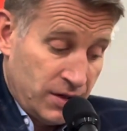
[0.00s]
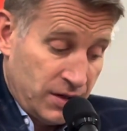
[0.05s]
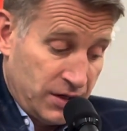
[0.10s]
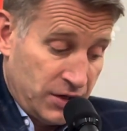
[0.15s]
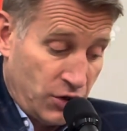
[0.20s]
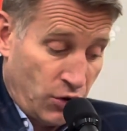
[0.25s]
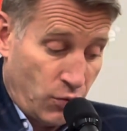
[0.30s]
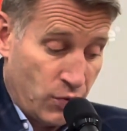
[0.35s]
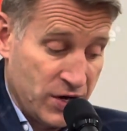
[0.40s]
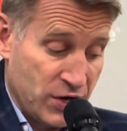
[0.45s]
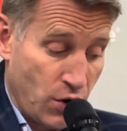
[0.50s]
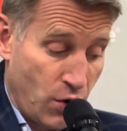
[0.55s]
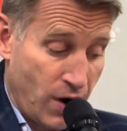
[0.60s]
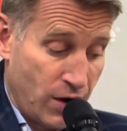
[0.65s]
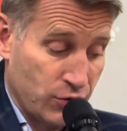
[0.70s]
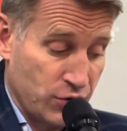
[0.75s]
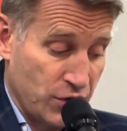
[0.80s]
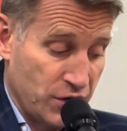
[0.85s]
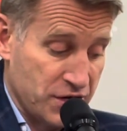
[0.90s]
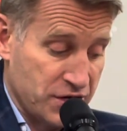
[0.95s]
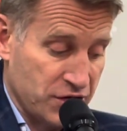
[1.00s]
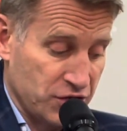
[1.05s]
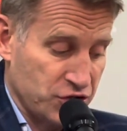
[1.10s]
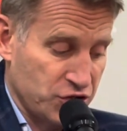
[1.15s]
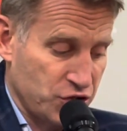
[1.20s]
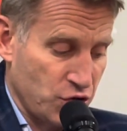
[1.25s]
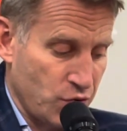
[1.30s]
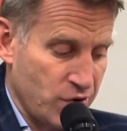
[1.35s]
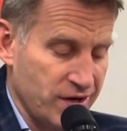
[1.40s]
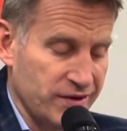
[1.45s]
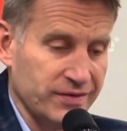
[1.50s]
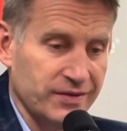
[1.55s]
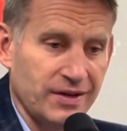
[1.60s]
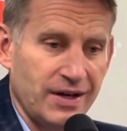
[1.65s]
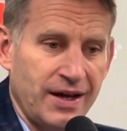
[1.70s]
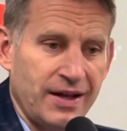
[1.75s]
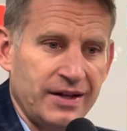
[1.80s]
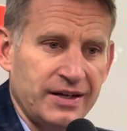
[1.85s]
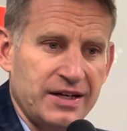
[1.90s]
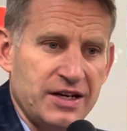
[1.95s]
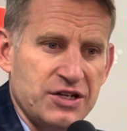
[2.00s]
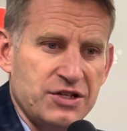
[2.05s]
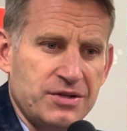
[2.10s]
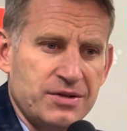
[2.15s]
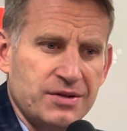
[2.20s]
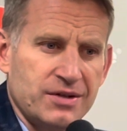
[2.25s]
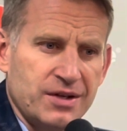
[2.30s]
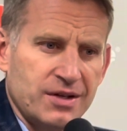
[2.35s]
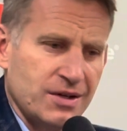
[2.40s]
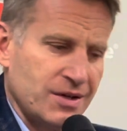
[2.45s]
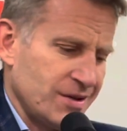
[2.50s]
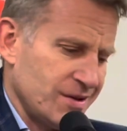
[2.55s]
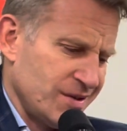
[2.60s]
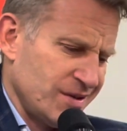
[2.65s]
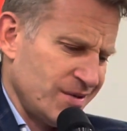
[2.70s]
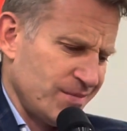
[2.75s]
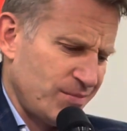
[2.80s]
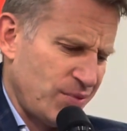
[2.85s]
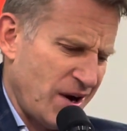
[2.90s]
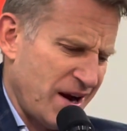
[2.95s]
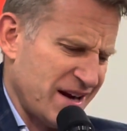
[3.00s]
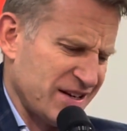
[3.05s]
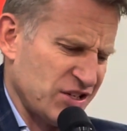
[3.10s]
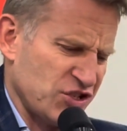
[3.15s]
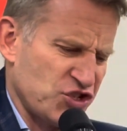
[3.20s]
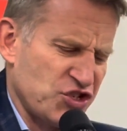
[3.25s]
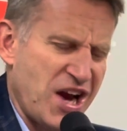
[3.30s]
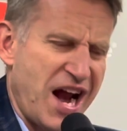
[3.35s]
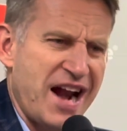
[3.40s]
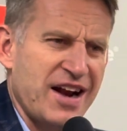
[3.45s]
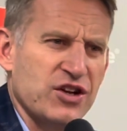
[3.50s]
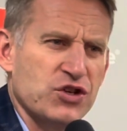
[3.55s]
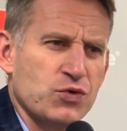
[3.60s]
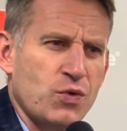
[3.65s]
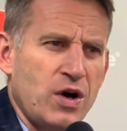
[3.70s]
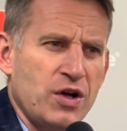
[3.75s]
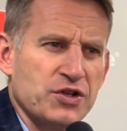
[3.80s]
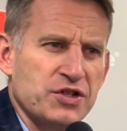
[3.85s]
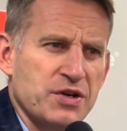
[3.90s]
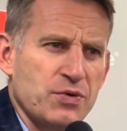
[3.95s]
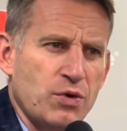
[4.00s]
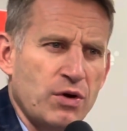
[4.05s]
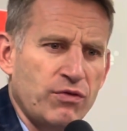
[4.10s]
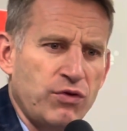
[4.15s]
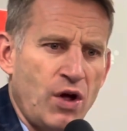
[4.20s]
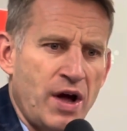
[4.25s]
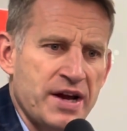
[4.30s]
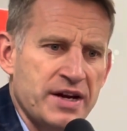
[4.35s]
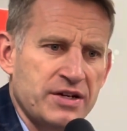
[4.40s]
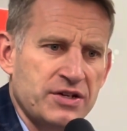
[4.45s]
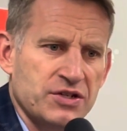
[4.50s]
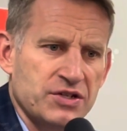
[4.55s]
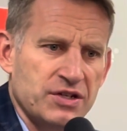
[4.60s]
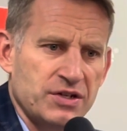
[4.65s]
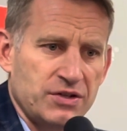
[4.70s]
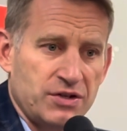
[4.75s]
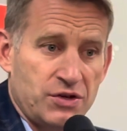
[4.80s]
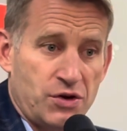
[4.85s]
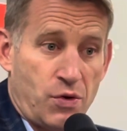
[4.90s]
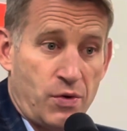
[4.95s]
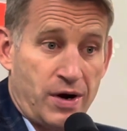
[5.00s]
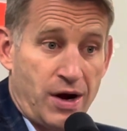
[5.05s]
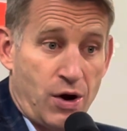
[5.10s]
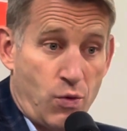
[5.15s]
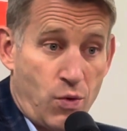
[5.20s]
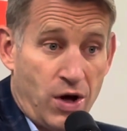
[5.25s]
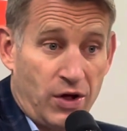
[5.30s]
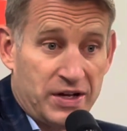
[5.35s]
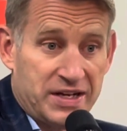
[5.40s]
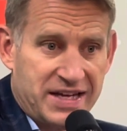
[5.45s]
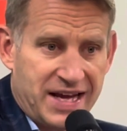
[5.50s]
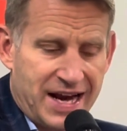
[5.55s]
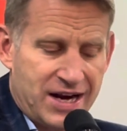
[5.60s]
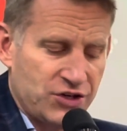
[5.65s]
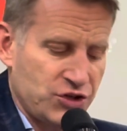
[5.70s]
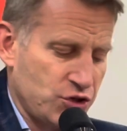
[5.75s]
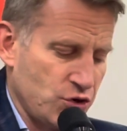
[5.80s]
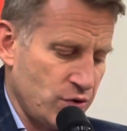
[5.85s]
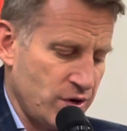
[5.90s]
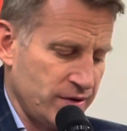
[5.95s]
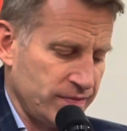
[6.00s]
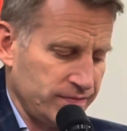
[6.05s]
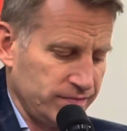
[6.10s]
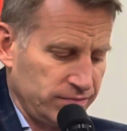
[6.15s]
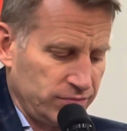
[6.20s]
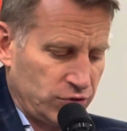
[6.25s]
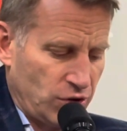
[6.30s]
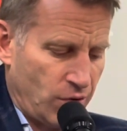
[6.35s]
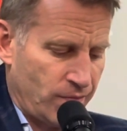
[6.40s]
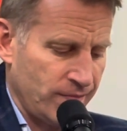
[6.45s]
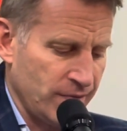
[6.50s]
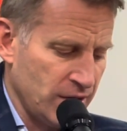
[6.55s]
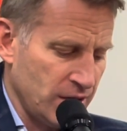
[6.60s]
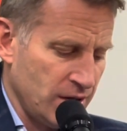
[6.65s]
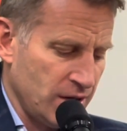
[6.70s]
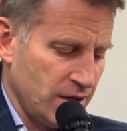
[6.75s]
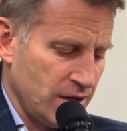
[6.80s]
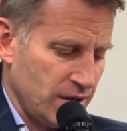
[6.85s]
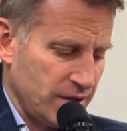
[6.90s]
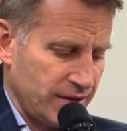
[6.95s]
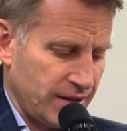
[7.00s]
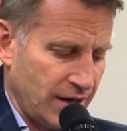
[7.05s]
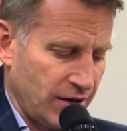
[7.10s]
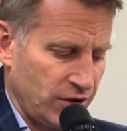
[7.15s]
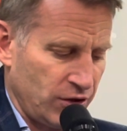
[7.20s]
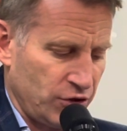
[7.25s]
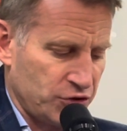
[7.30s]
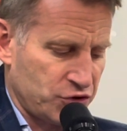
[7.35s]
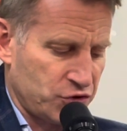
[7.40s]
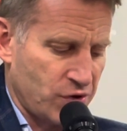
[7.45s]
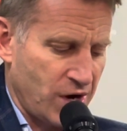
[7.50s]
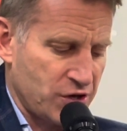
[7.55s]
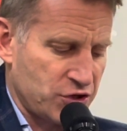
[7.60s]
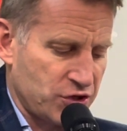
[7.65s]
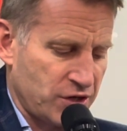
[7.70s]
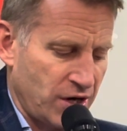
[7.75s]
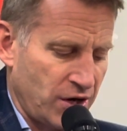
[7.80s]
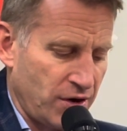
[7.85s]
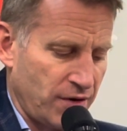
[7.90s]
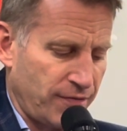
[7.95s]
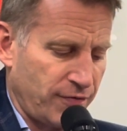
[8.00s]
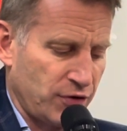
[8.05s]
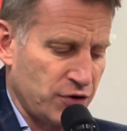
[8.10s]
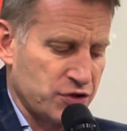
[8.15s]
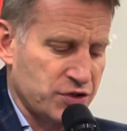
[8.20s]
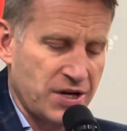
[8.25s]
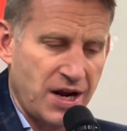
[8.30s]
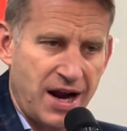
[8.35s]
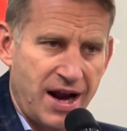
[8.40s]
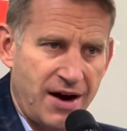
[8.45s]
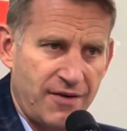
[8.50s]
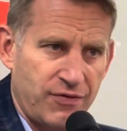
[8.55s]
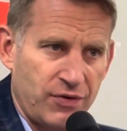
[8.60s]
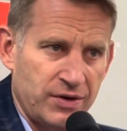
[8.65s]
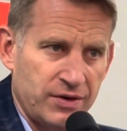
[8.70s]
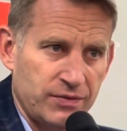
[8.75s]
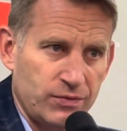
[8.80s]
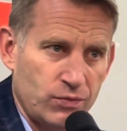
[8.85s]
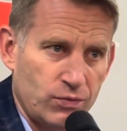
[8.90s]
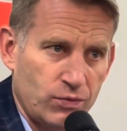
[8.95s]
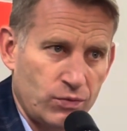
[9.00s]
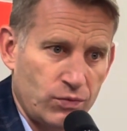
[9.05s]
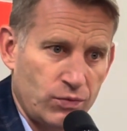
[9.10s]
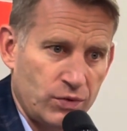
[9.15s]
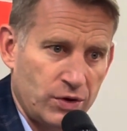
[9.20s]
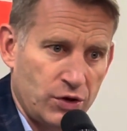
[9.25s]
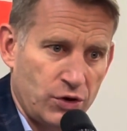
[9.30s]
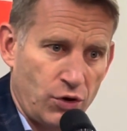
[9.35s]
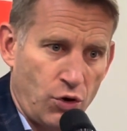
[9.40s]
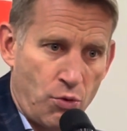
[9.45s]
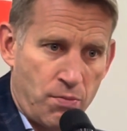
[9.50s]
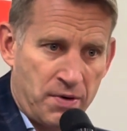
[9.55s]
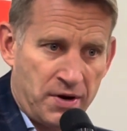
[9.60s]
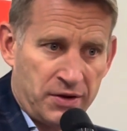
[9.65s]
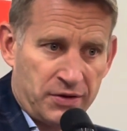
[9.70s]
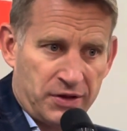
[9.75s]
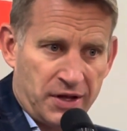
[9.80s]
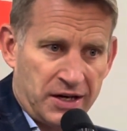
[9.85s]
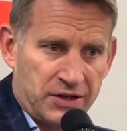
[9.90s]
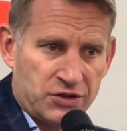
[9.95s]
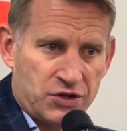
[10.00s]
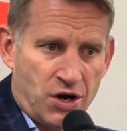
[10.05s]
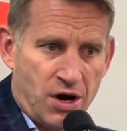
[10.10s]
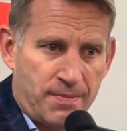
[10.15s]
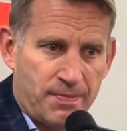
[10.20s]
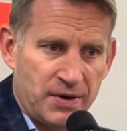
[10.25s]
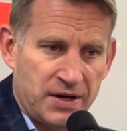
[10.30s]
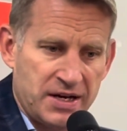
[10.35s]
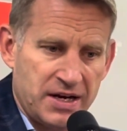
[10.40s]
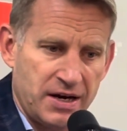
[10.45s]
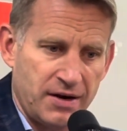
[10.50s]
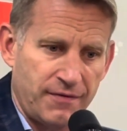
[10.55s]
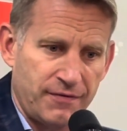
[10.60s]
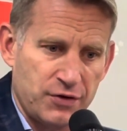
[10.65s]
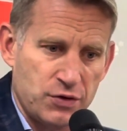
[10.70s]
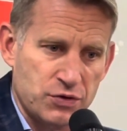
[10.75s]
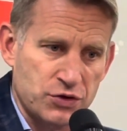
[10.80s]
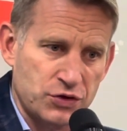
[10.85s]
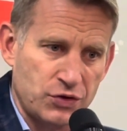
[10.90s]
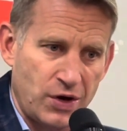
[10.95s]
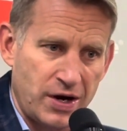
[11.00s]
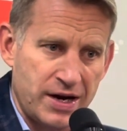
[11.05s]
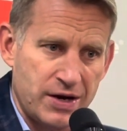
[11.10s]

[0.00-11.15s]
You know, we know how good he can shoot it. I think he's hasn't shot as well as he would have liked because you know how well he can shoot it. So that little stretch there in the first half and we were opening things up and he had a few straight.